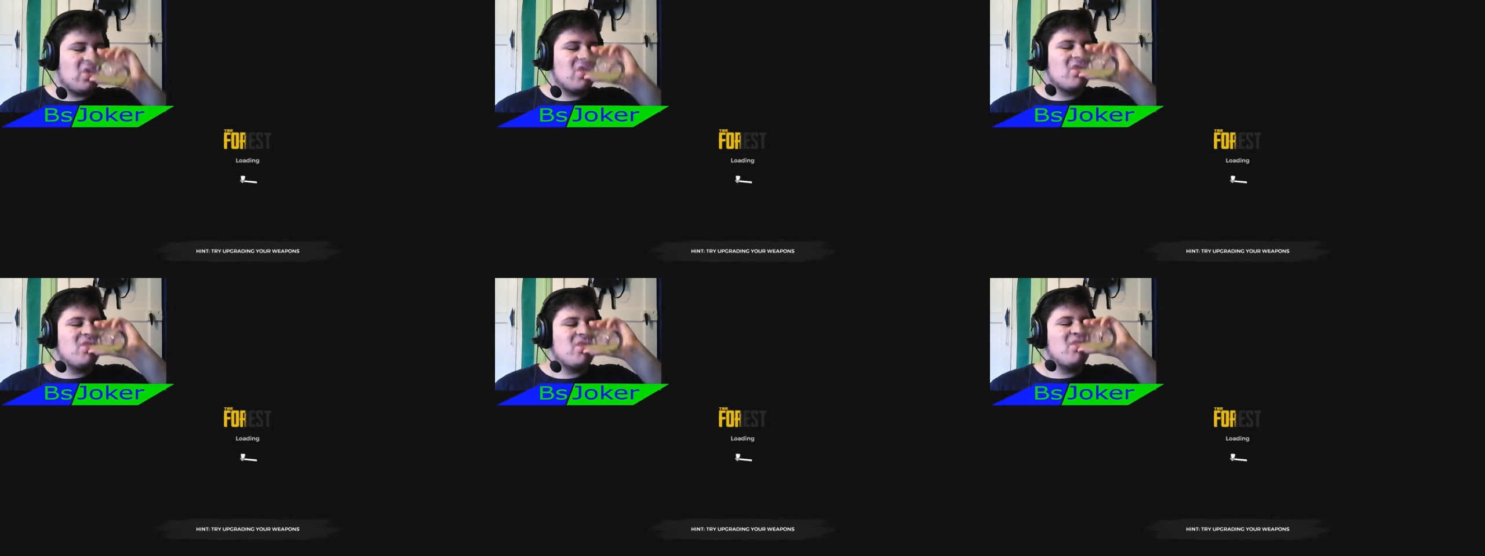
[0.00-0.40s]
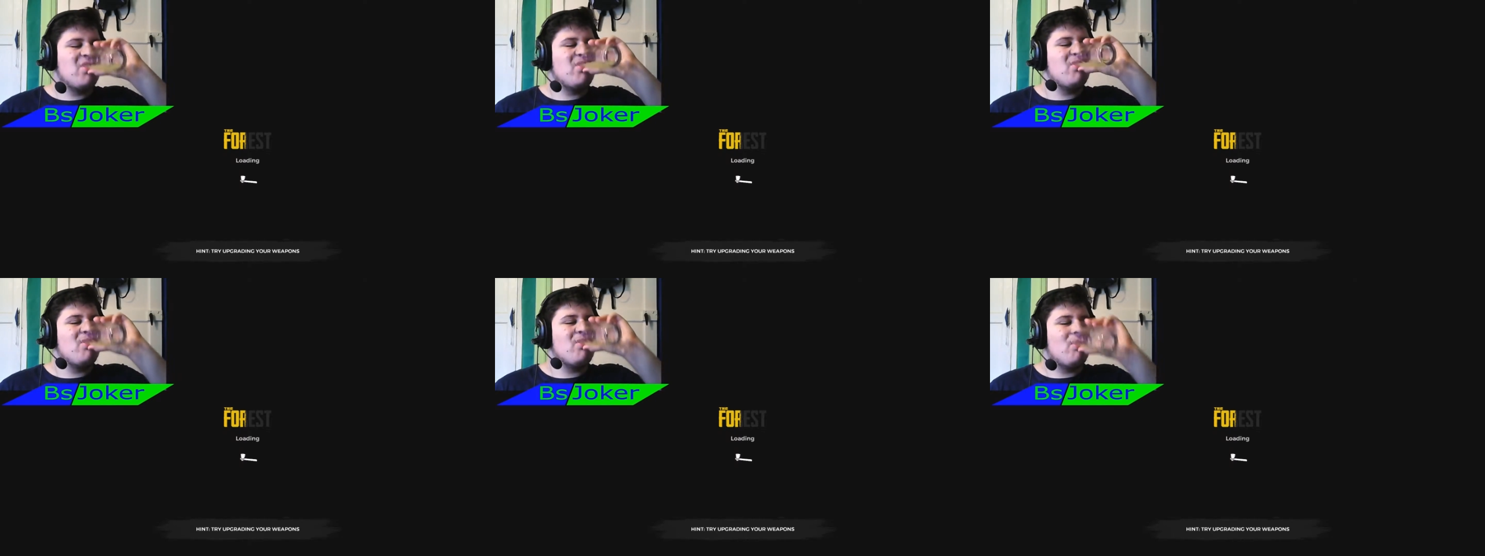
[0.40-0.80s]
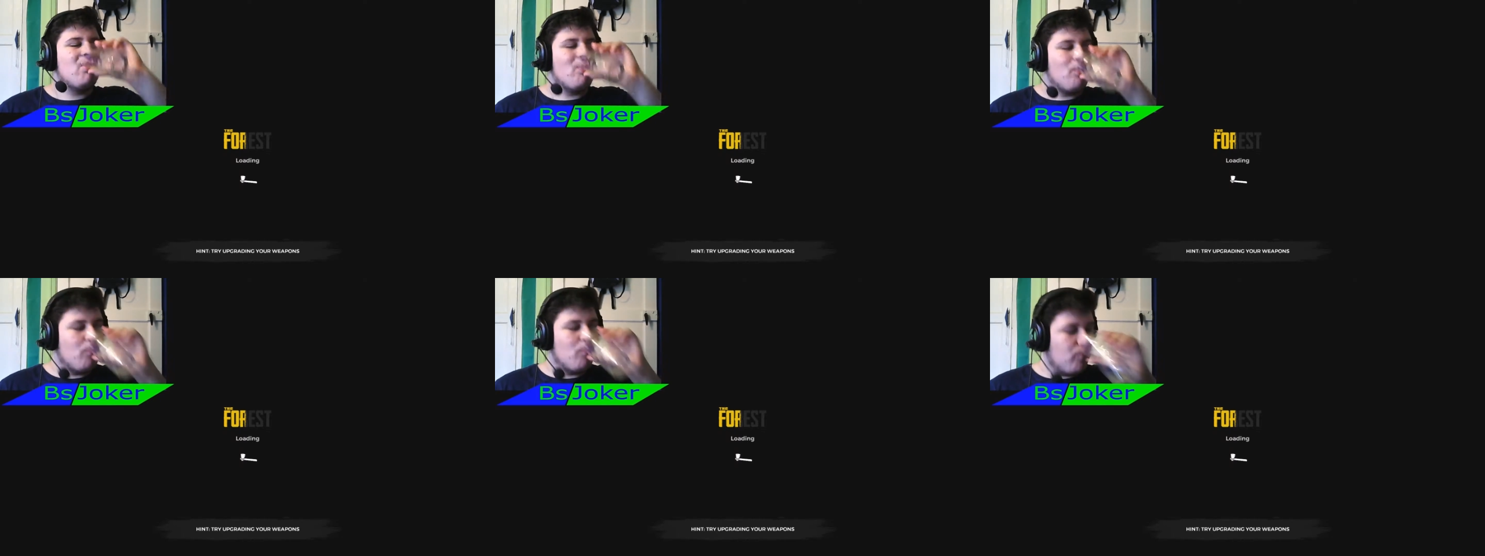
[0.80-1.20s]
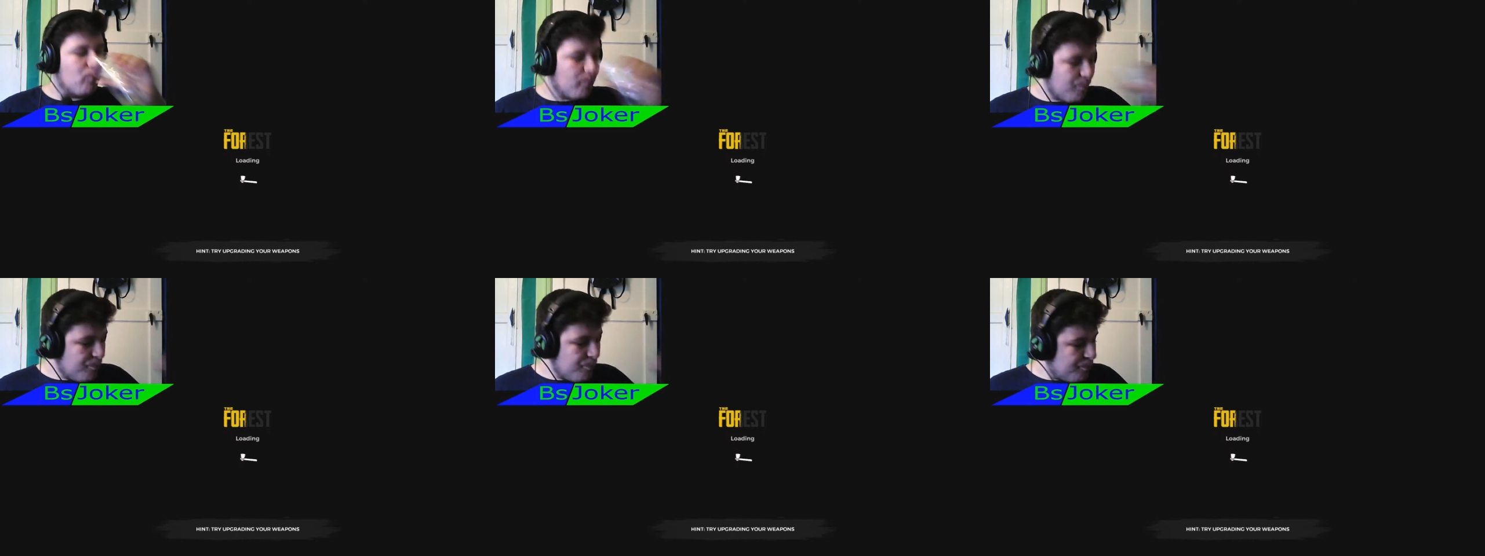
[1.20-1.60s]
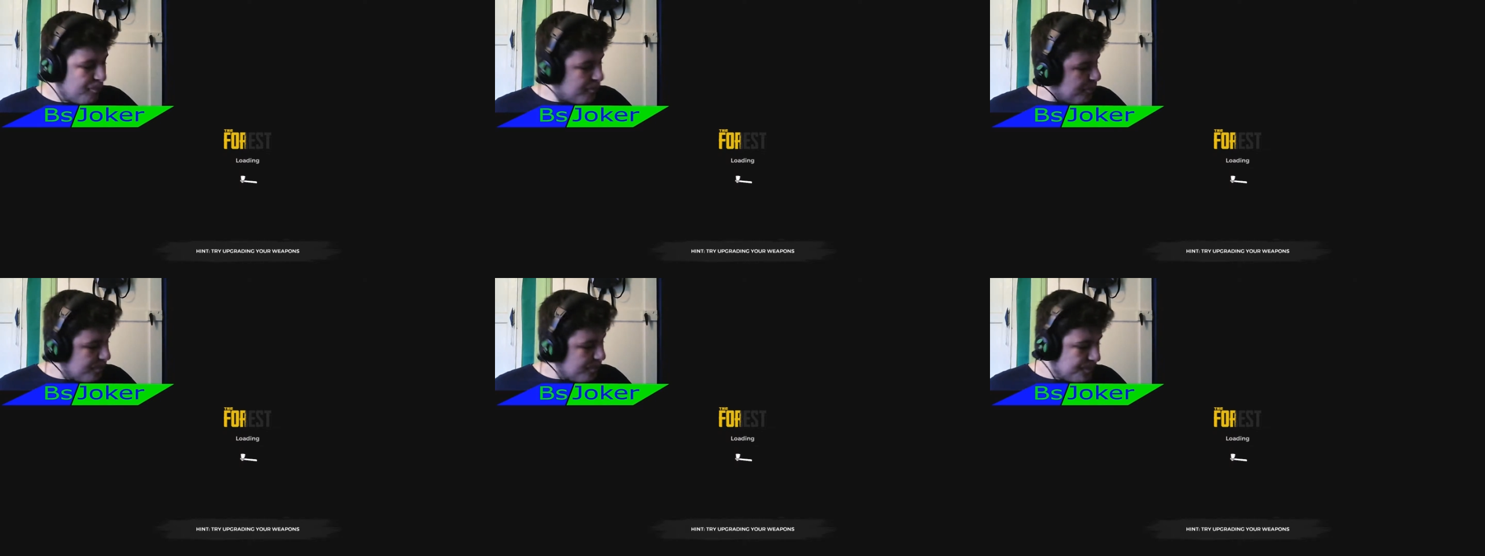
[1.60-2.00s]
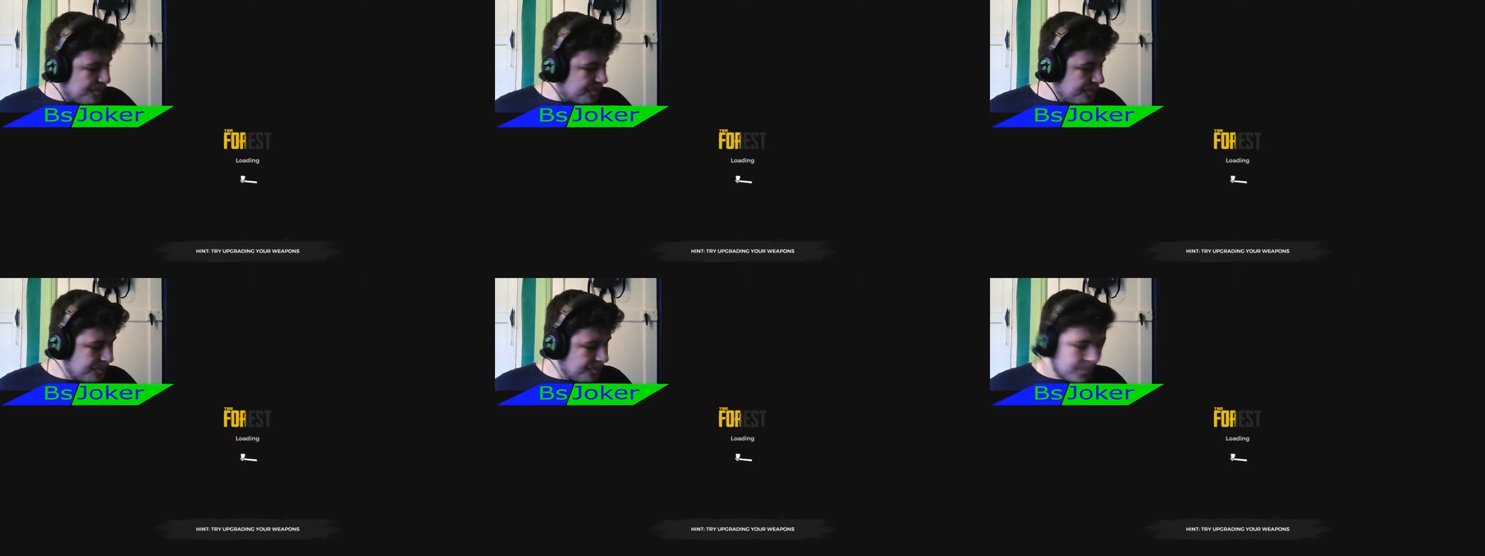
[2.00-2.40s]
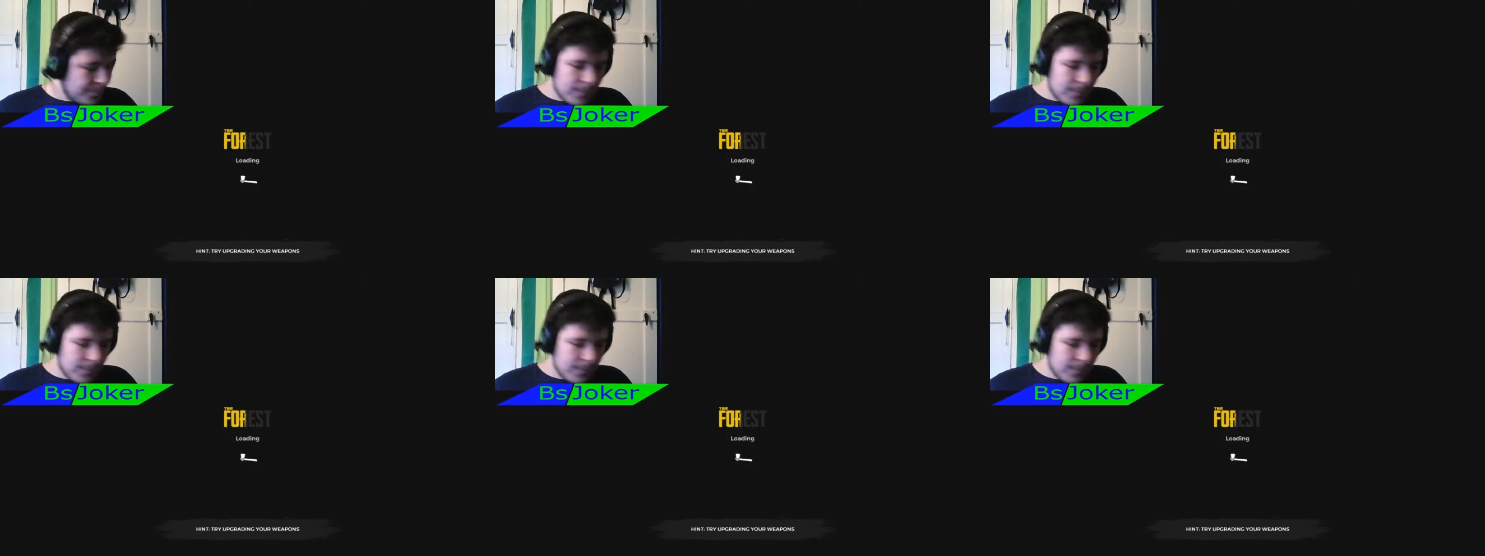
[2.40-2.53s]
[no speech]